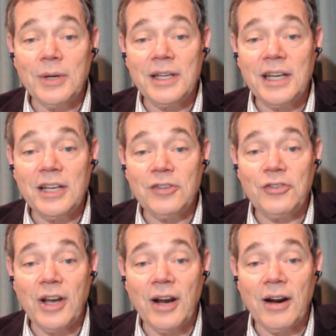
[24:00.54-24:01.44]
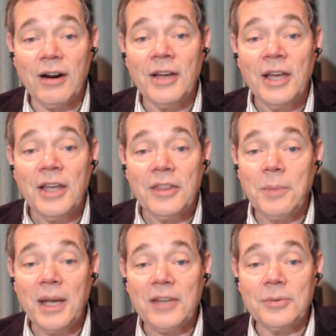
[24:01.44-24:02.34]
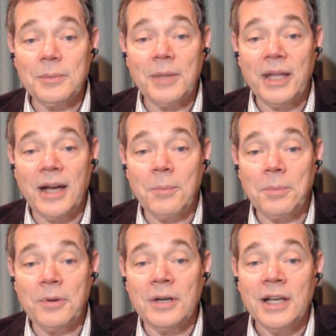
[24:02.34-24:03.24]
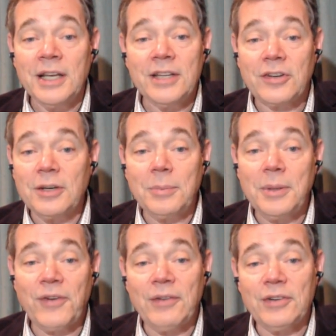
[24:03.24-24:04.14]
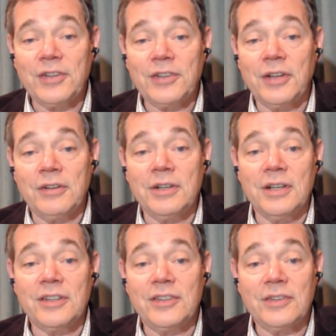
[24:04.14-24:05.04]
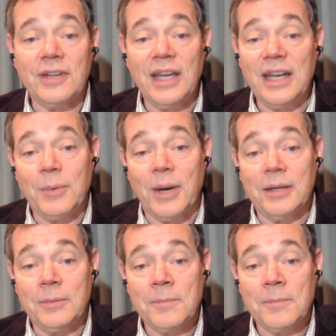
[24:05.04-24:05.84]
it in HDR, the maximum light output is going to be 500 or 600 nits anyway.